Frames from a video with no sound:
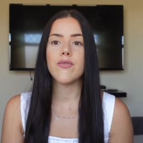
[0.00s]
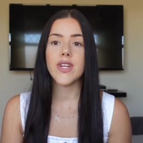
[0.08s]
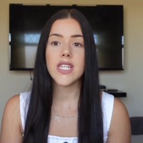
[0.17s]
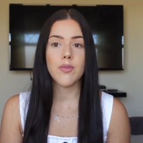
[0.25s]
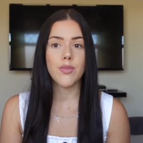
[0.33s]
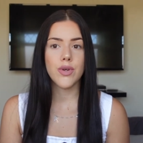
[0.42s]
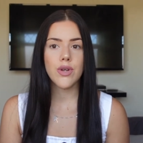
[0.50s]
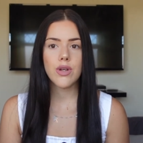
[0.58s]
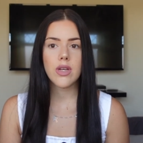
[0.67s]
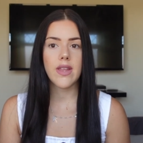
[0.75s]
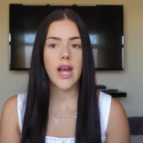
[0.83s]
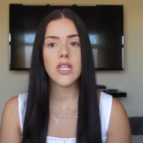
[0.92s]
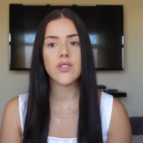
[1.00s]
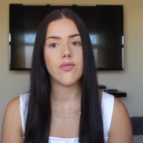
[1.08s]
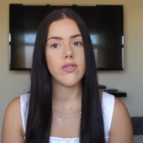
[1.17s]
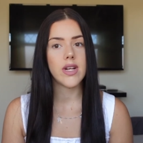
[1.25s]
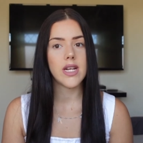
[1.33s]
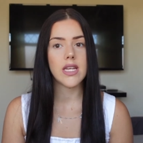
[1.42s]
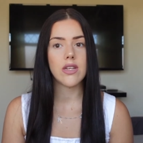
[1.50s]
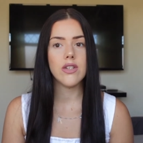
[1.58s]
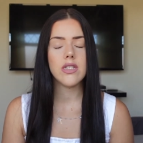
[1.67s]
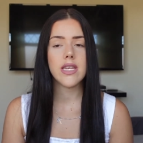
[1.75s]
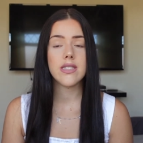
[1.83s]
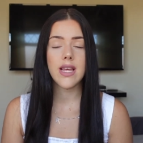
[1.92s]
read a book. That's really
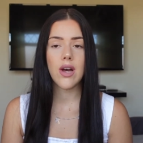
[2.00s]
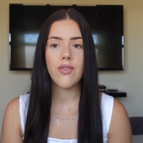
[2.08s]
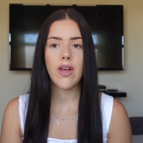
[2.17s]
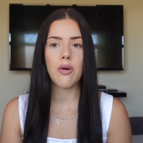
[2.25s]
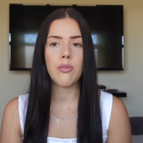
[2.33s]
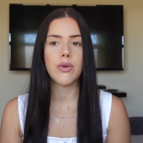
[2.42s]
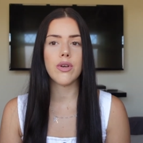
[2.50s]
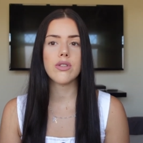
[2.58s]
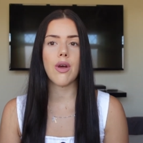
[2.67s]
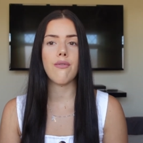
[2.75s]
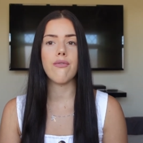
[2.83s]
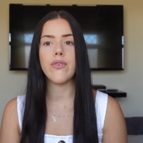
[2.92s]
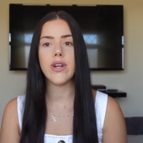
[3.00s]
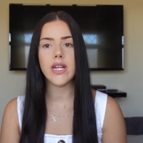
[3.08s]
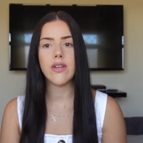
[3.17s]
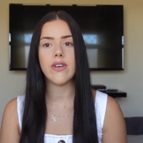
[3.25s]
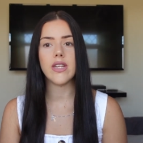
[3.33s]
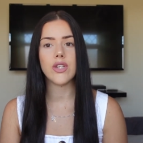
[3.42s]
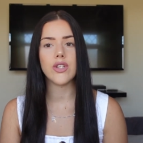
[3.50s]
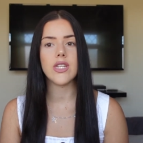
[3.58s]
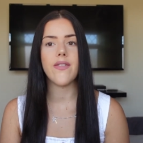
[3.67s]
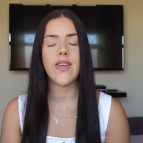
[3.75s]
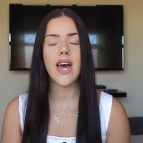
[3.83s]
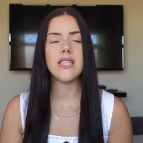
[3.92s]
good. Self-help books are really good,
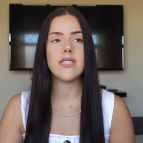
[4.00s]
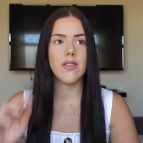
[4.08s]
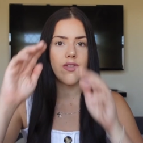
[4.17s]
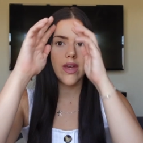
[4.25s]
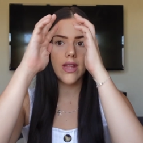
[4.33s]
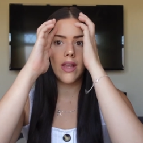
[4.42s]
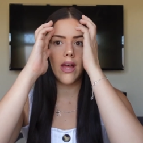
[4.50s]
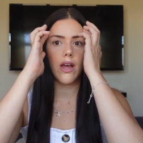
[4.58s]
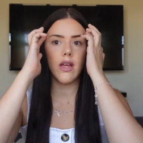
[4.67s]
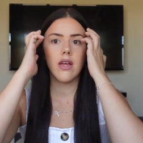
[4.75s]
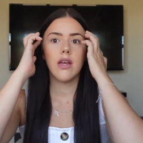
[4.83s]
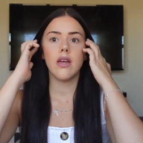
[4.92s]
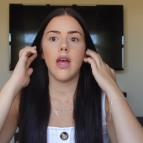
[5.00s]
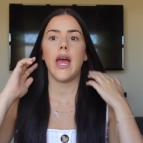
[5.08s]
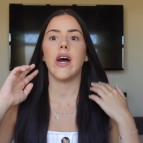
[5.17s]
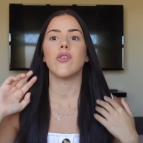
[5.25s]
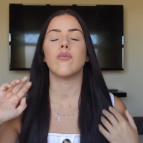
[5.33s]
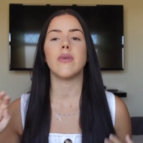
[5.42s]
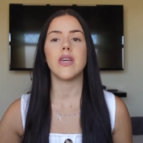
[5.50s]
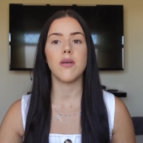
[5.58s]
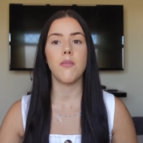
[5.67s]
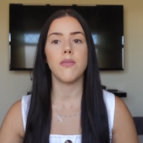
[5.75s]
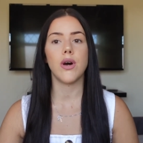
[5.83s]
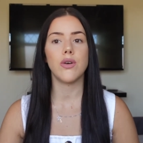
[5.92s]
and that's the thing that helped me the
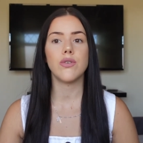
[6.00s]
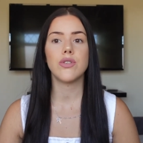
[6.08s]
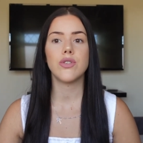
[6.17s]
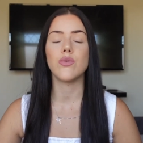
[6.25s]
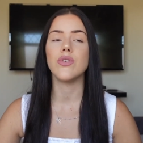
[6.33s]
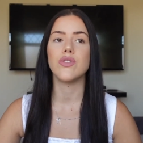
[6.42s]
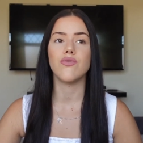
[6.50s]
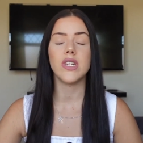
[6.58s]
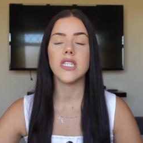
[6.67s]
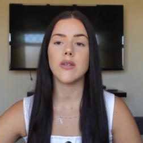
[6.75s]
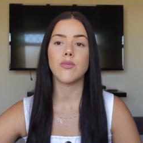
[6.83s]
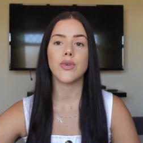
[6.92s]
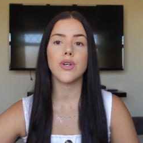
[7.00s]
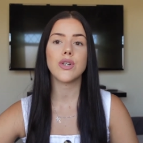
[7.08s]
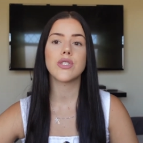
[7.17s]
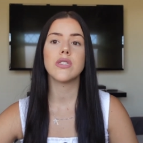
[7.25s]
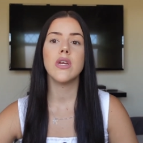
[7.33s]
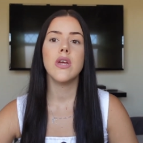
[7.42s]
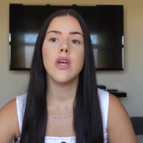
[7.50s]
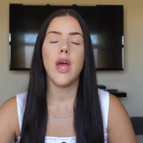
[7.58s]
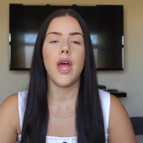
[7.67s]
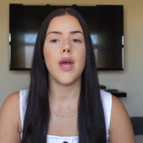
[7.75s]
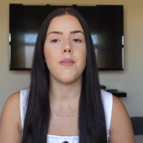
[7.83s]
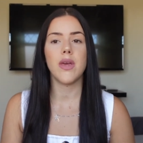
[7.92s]
most, was reading books.
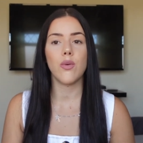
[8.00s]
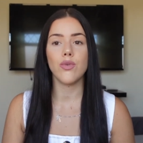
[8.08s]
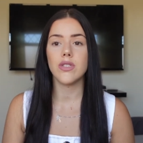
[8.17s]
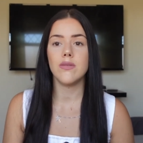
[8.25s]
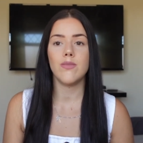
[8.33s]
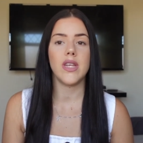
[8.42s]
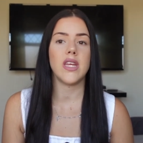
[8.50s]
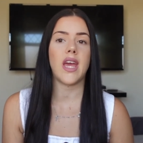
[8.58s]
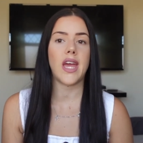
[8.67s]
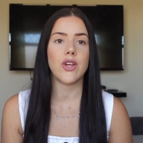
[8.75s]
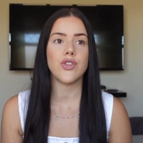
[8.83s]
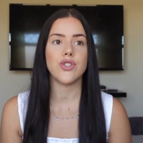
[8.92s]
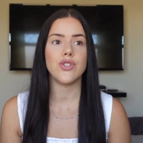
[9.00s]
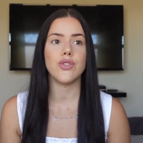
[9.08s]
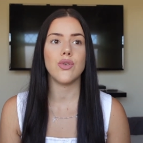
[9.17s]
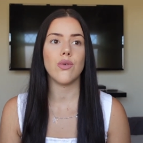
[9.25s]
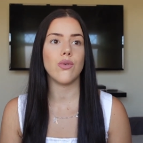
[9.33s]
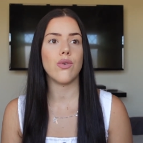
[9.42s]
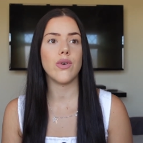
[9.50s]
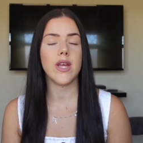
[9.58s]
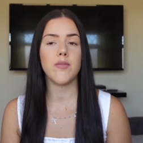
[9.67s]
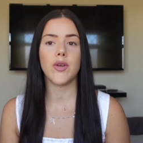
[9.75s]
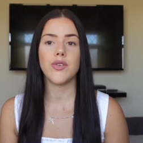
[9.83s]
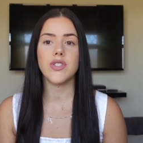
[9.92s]
It wasn't medication or
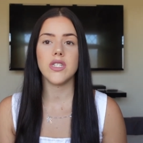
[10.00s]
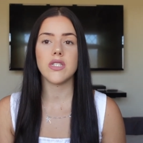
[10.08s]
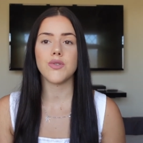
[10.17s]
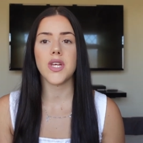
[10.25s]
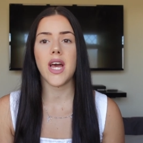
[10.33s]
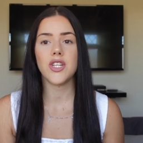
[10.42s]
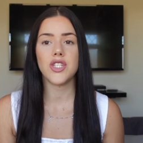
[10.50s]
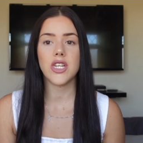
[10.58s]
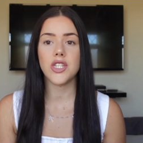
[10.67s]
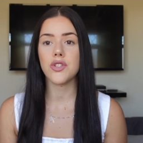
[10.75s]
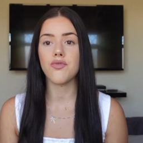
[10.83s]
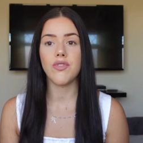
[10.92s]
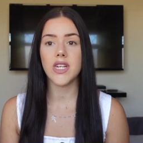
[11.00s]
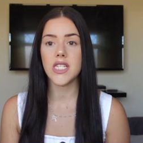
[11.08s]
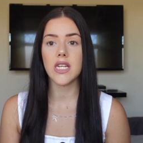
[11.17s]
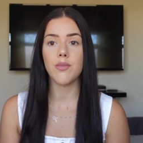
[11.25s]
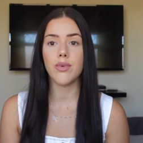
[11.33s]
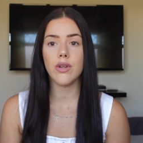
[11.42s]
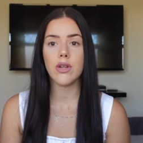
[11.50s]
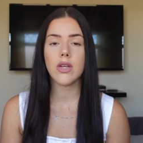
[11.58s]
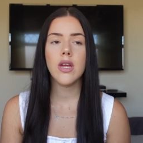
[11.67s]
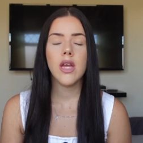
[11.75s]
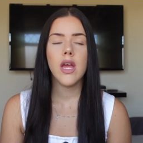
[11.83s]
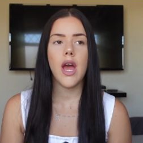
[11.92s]
hypnosis, it was actually just reading a
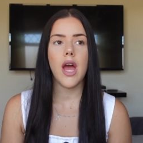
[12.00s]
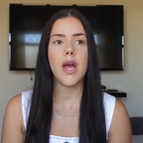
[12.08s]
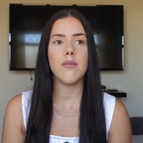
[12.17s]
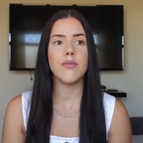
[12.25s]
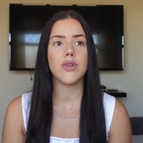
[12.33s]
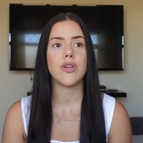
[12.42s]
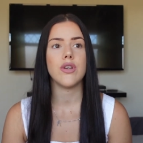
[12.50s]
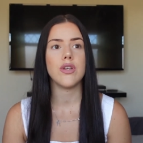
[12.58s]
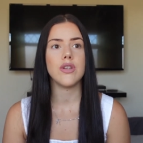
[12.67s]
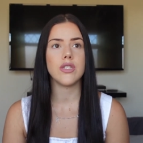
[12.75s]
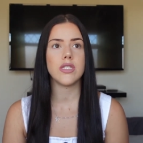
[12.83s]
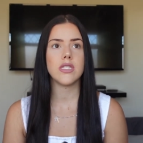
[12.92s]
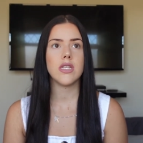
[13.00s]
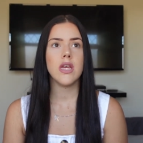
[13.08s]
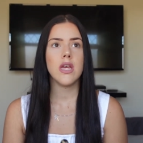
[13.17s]
book, because